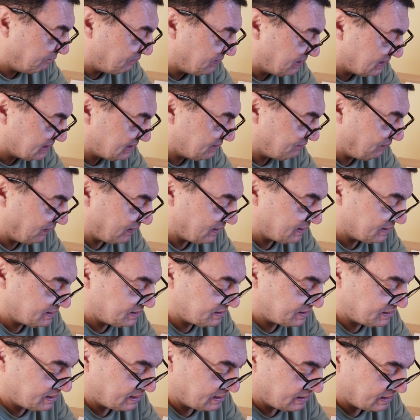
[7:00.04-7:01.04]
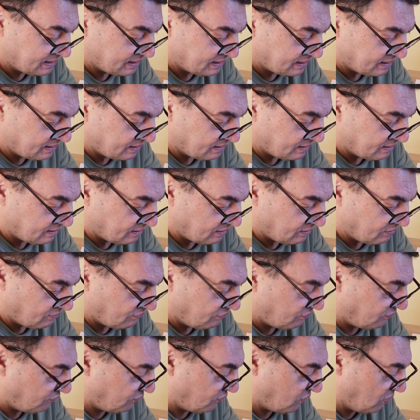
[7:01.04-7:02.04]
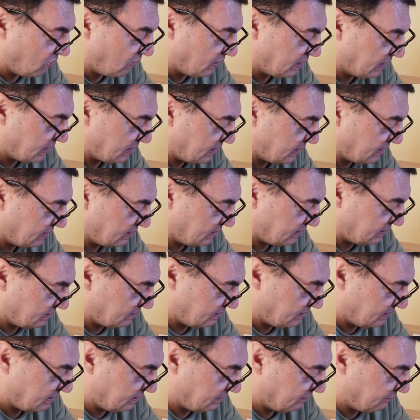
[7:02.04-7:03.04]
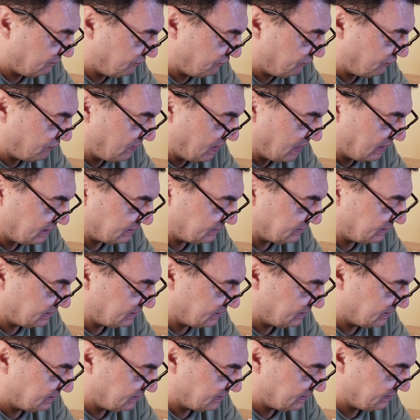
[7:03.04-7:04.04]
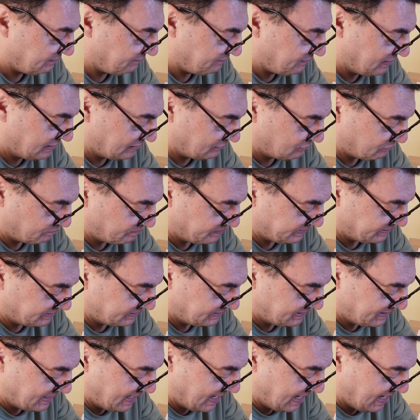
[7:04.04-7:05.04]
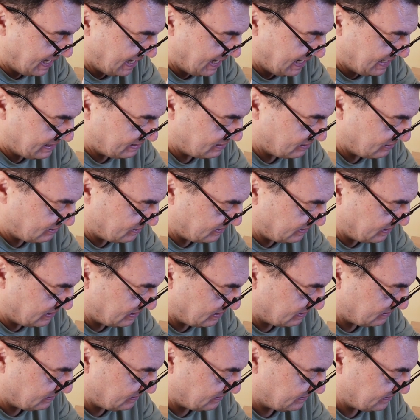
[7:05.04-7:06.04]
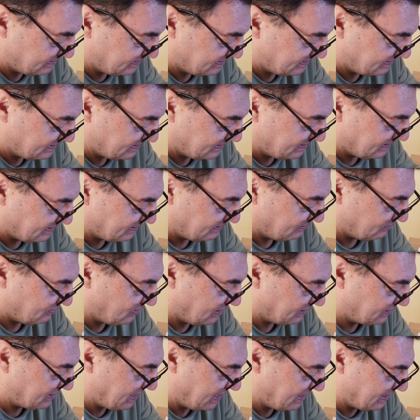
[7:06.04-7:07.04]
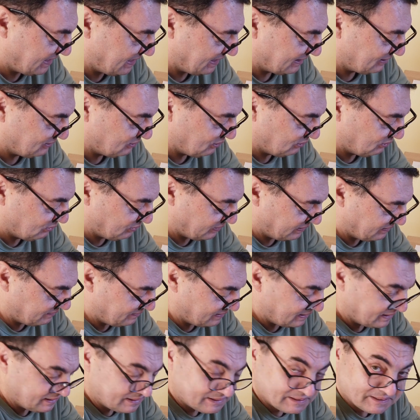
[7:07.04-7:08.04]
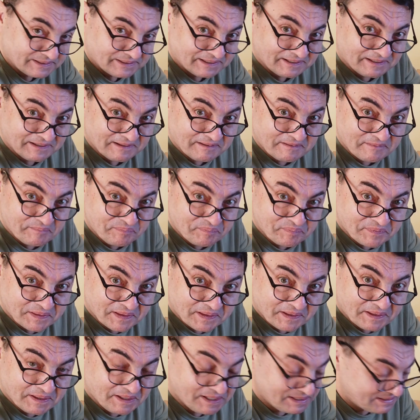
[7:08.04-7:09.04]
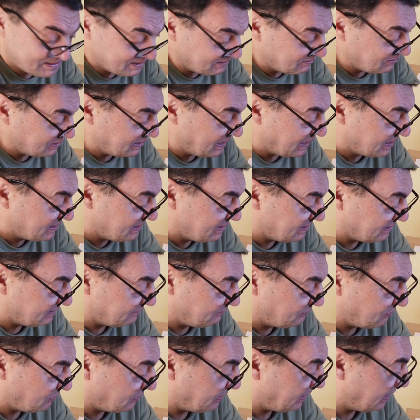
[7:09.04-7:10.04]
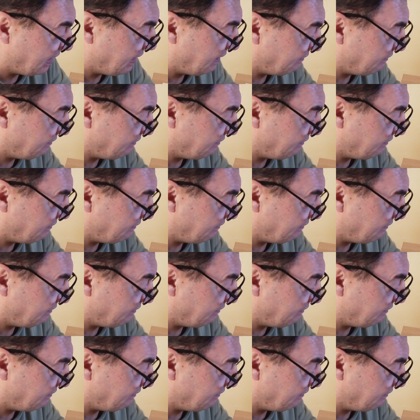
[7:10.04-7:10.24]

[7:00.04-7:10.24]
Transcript: keep these things for a further development I don't know what I can do with it it's a good idea for